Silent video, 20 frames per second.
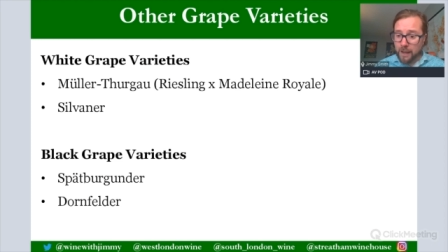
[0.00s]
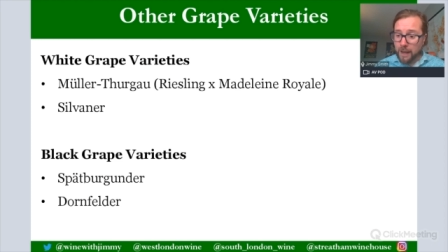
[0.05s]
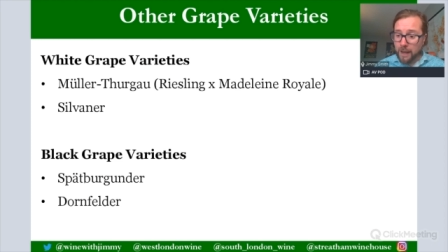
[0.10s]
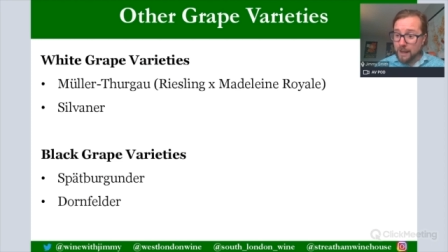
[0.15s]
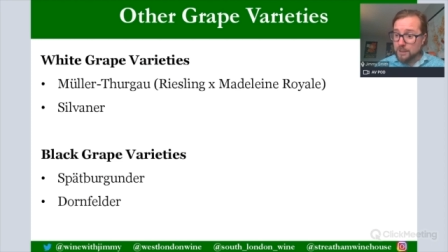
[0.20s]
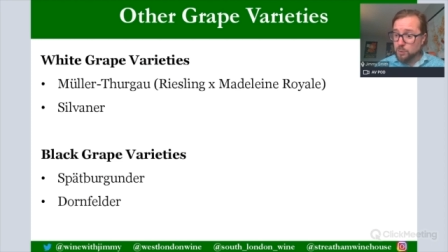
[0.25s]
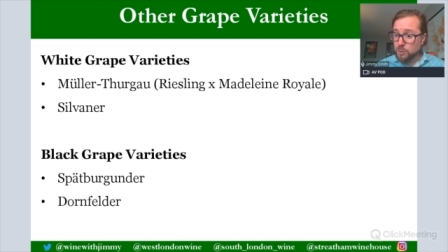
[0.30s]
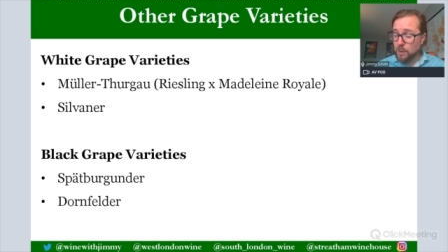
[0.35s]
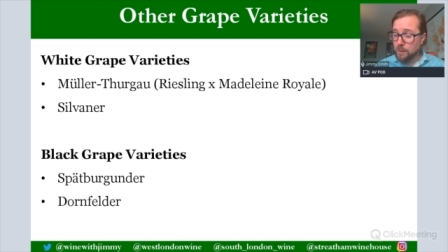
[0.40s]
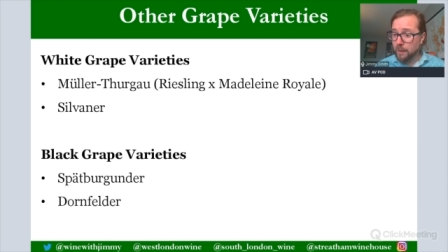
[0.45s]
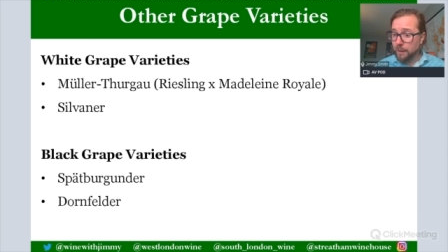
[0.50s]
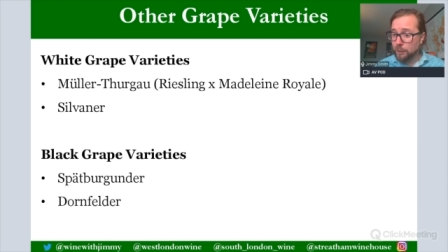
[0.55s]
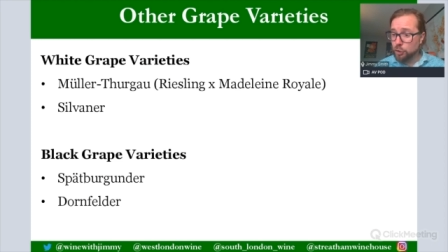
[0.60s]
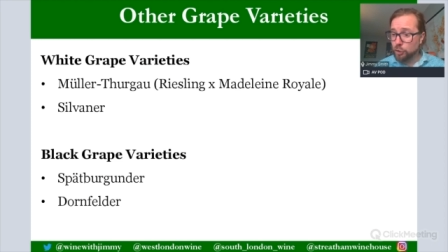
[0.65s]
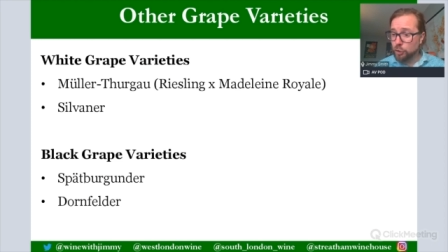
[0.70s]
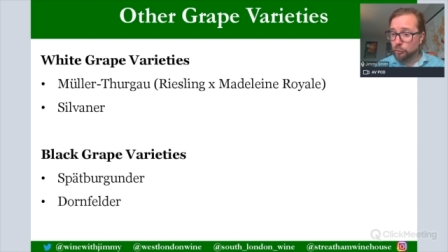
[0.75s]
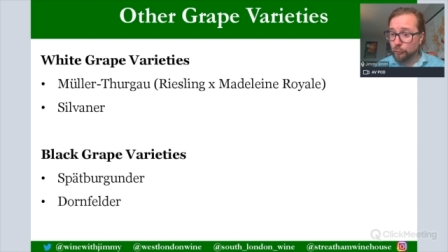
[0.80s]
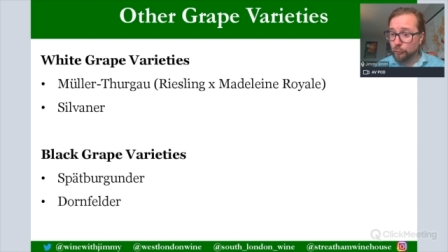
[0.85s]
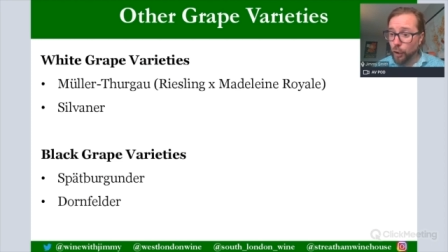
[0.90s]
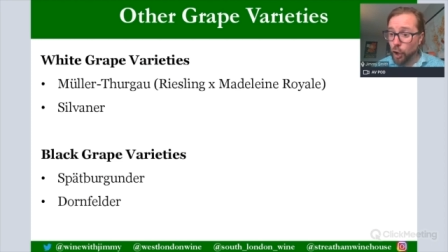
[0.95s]
as we
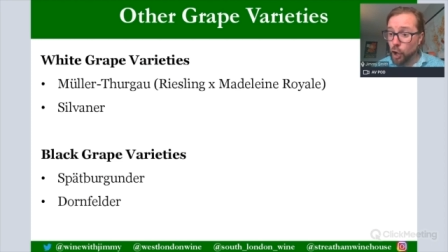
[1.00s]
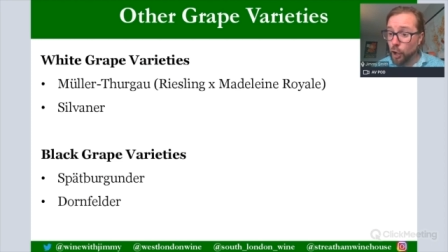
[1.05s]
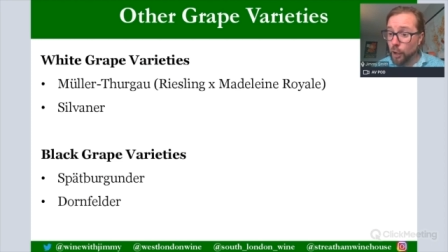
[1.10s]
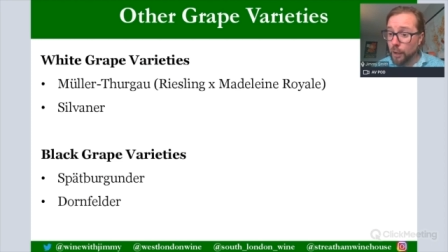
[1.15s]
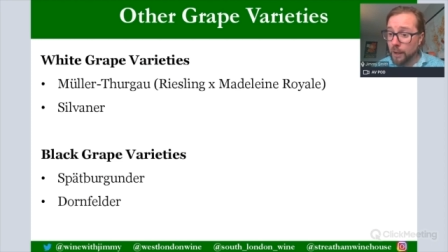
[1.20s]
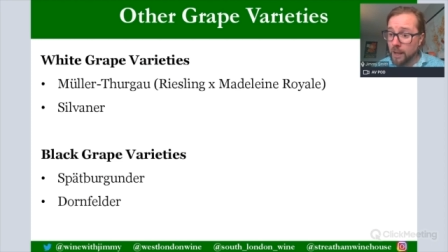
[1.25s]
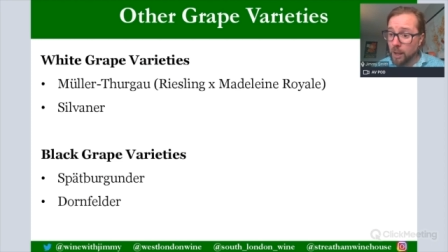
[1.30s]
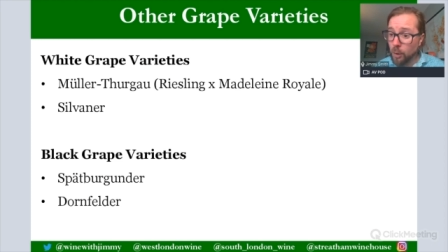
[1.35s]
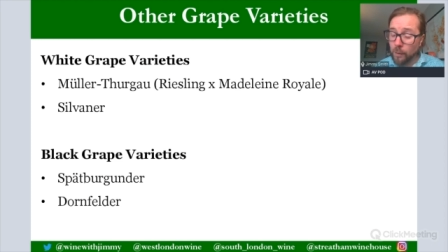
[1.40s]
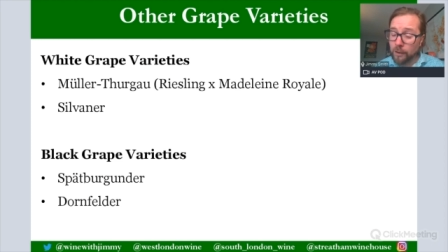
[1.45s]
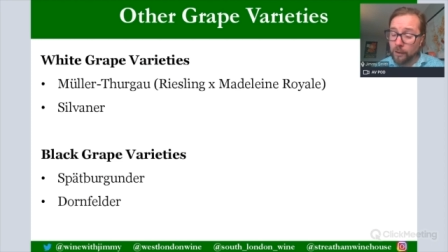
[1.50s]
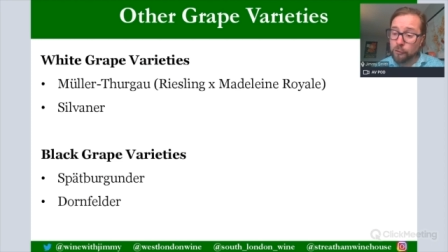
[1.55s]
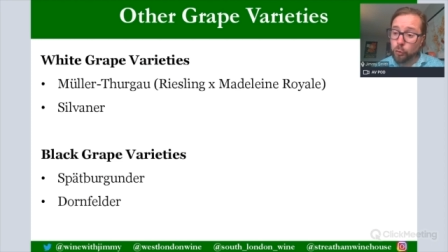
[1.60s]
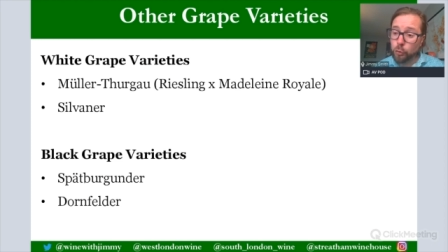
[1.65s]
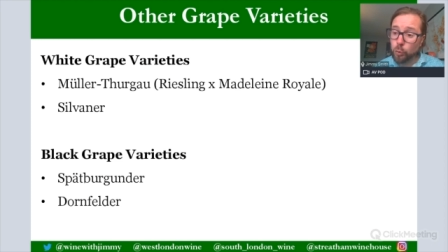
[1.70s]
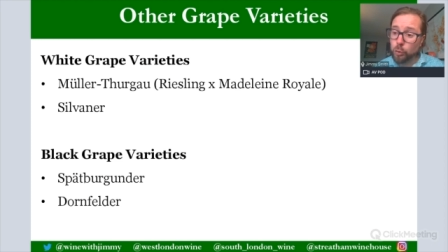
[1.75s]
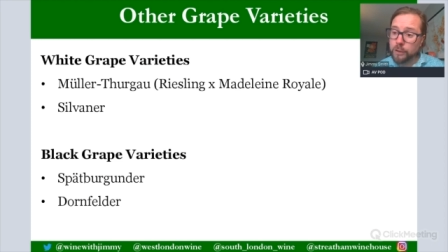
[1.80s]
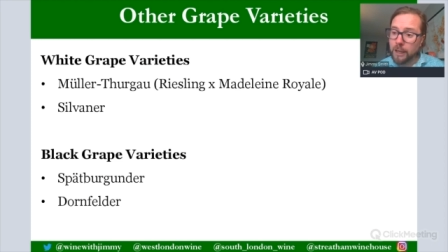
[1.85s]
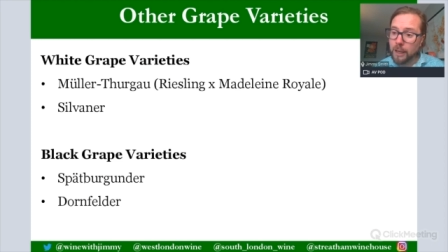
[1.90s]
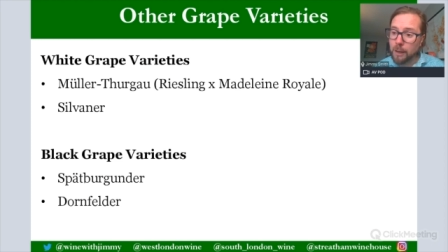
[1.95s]
mentioned earlier when
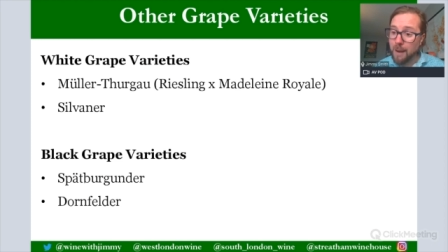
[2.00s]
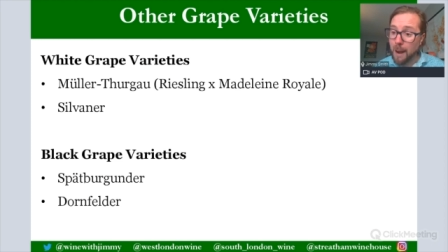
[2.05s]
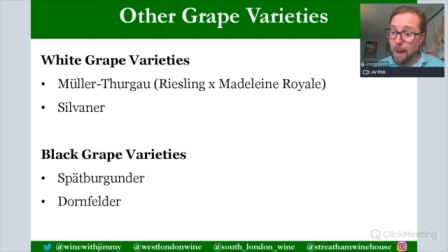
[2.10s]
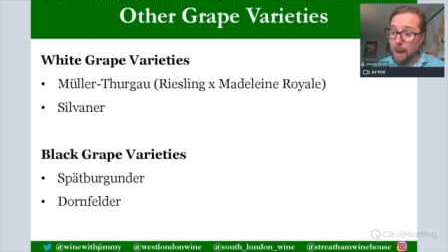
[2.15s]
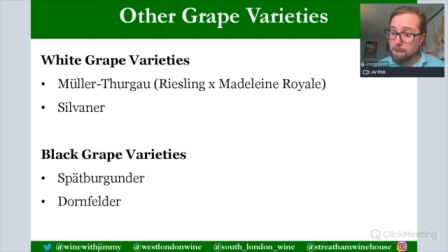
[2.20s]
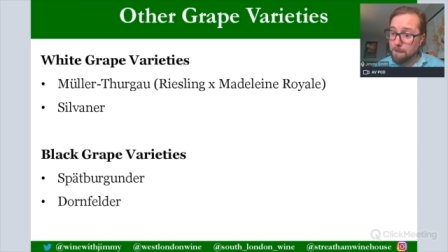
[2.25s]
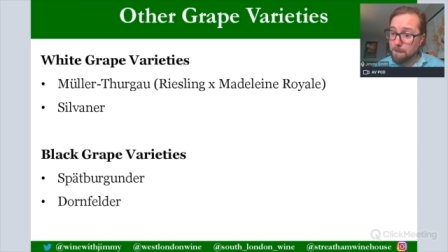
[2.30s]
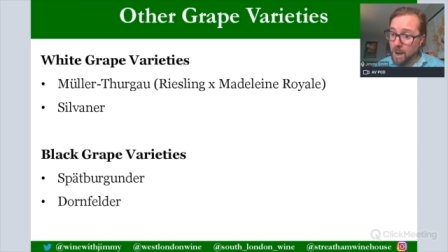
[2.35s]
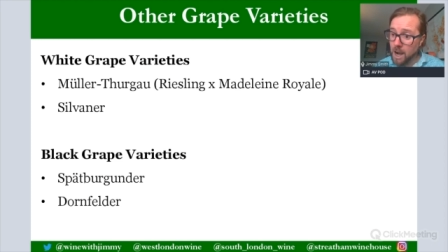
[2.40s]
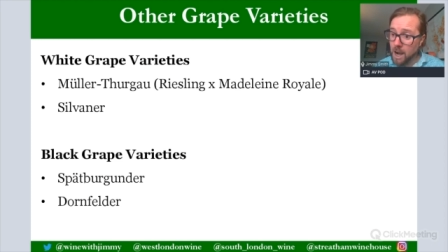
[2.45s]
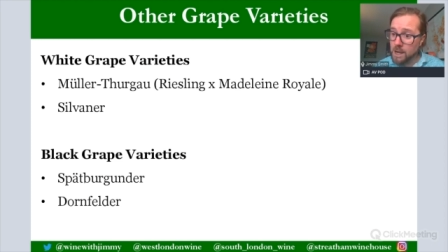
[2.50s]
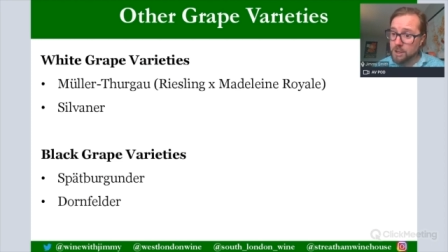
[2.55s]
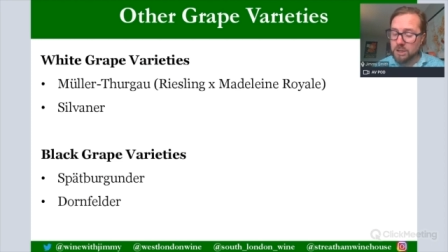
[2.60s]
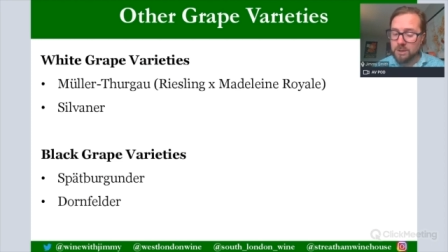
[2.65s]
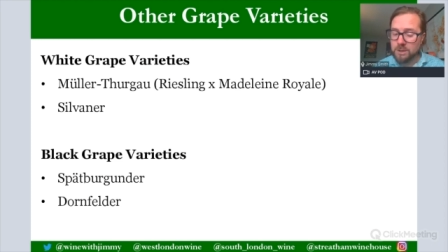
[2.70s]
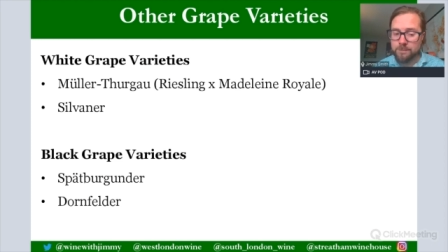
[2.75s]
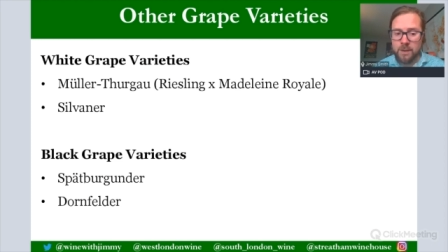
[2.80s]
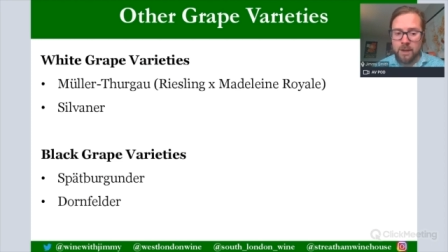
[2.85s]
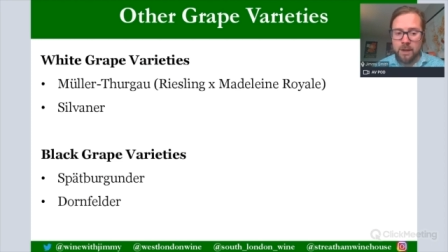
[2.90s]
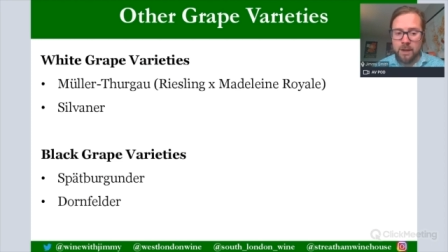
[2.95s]
talking about
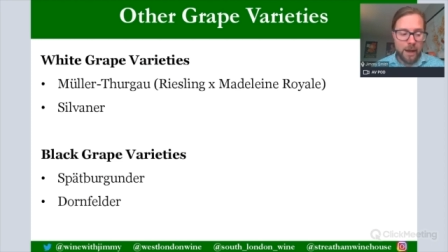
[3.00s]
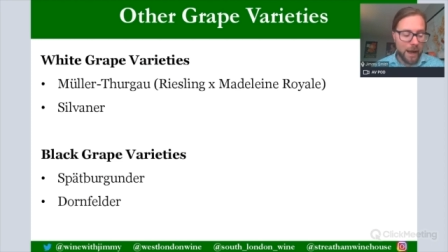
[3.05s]
Baden,